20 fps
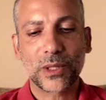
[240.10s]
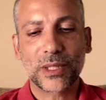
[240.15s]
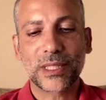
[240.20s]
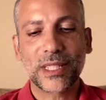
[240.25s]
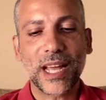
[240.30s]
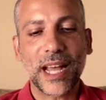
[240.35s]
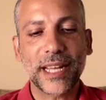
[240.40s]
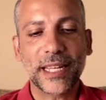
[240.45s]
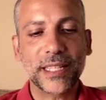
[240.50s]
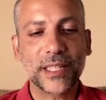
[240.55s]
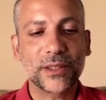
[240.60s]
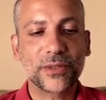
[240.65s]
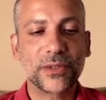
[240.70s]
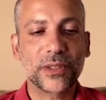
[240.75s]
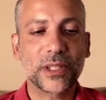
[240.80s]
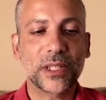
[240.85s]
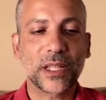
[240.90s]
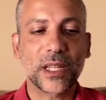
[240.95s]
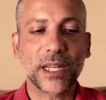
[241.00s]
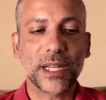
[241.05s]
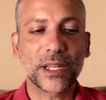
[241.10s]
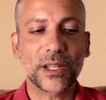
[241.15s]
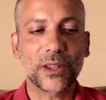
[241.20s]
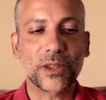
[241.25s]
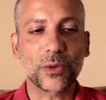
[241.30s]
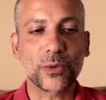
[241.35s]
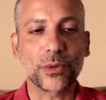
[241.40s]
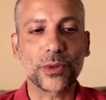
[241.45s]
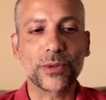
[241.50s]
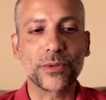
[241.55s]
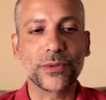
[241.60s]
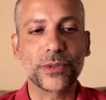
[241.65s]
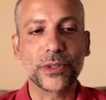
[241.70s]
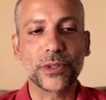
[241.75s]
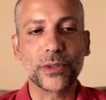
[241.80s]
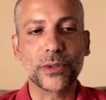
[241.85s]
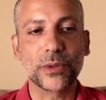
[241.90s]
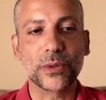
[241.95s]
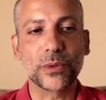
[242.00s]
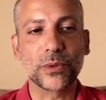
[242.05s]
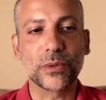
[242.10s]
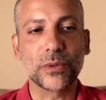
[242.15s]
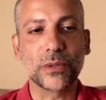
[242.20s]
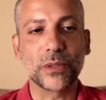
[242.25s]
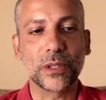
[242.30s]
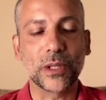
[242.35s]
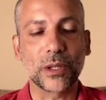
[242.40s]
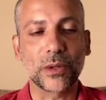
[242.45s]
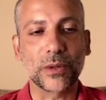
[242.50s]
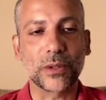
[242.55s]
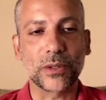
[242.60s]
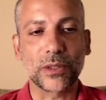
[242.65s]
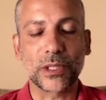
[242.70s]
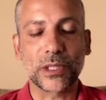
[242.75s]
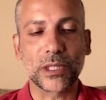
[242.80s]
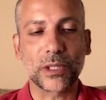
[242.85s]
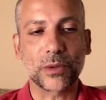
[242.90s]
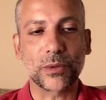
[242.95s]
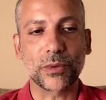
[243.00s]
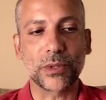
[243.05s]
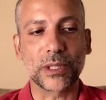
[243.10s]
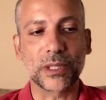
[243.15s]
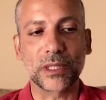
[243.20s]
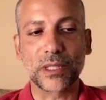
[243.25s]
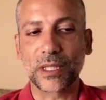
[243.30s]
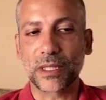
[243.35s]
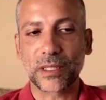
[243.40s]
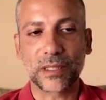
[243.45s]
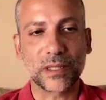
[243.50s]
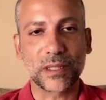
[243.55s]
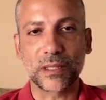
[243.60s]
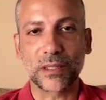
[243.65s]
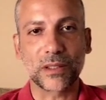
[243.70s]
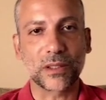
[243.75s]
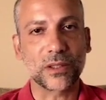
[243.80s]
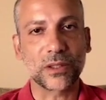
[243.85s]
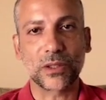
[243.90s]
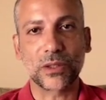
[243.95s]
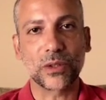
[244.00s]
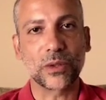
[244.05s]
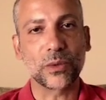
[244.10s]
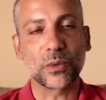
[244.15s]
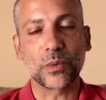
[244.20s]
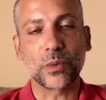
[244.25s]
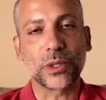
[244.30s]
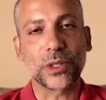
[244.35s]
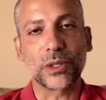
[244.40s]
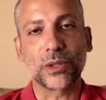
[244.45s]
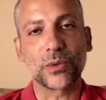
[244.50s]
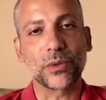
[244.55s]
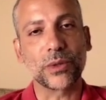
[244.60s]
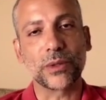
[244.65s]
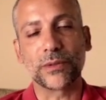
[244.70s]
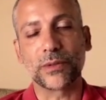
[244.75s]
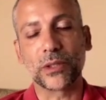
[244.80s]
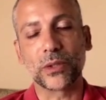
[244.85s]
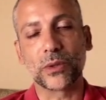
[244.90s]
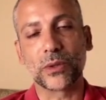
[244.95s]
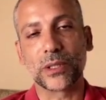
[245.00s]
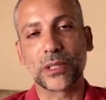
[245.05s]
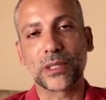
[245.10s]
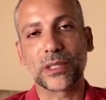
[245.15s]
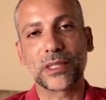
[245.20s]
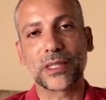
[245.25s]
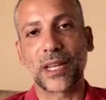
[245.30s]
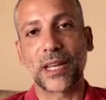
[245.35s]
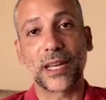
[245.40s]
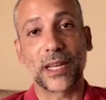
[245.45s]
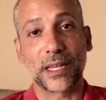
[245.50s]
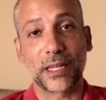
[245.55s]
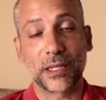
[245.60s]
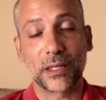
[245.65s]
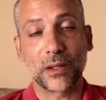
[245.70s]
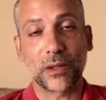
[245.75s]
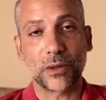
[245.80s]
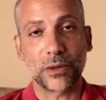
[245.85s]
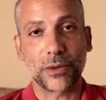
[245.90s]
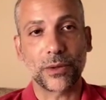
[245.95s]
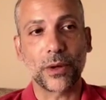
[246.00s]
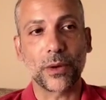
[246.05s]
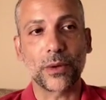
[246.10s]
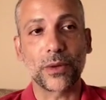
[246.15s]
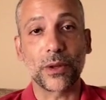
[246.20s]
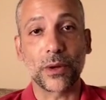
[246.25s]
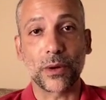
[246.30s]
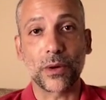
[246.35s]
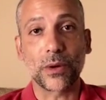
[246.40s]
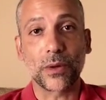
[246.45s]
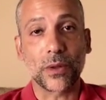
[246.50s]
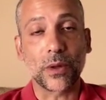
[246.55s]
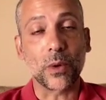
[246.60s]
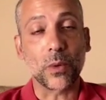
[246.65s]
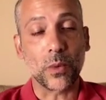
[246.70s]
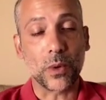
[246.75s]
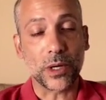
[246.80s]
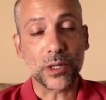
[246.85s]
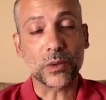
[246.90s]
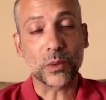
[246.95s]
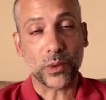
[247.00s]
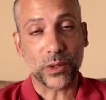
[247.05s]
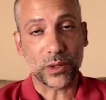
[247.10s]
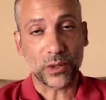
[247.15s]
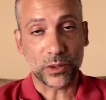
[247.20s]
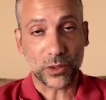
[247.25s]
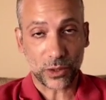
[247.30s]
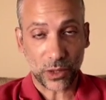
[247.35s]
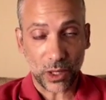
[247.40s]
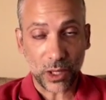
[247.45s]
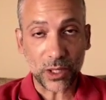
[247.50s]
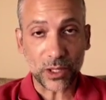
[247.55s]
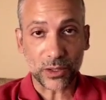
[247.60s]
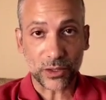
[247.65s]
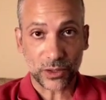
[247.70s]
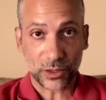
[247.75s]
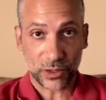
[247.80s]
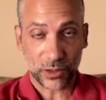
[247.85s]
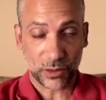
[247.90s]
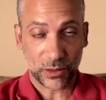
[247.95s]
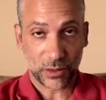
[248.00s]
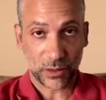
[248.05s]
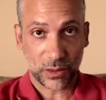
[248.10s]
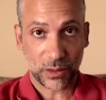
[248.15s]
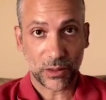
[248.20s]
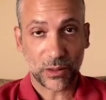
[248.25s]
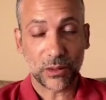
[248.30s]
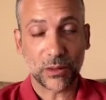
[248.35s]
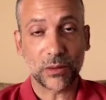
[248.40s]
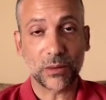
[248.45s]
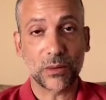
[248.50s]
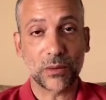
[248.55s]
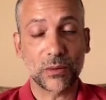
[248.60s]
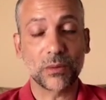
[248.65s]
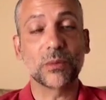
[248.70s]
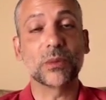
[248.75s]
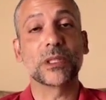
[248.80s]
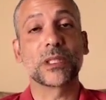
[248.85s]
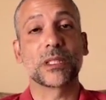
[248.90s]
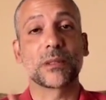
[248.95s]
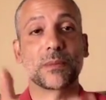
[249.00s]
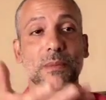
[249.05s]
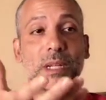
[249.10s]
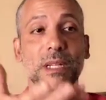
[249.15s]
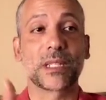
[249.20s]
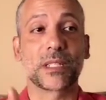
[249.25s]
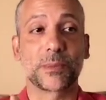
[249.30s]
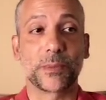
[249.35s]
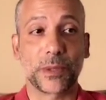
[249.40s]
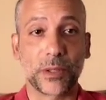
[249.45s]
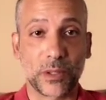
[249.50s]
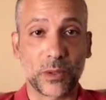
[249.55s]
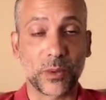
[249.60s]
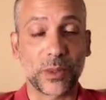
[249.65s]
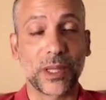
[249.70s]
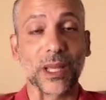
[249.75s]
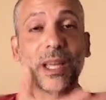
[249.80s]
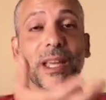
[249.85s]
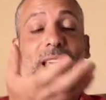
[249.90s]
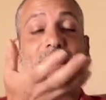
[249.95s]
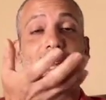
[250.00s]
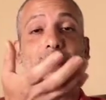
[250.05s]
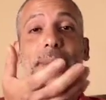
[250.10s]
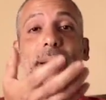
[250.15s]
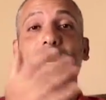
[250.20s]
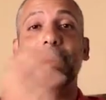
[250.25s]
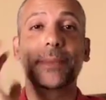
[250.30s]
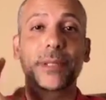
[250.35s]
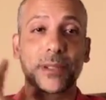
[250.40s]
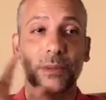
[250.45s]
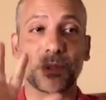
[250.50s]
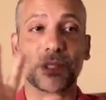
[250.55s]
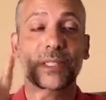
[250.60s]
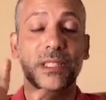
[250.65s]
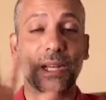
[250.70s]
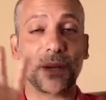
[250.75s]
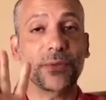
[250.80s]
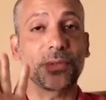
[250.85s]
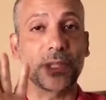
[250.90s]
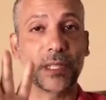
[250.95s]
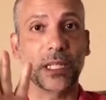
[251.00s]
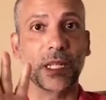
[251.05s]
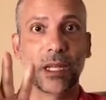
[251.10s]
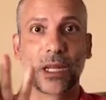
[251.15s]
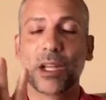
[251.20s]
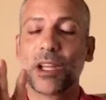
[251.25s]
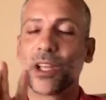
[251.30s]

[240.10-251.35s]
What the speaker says: it's not even like the review, you know, there isn't a resistance to what the reviews say, although there was when the charge was in my experience. When that came up, there was definitely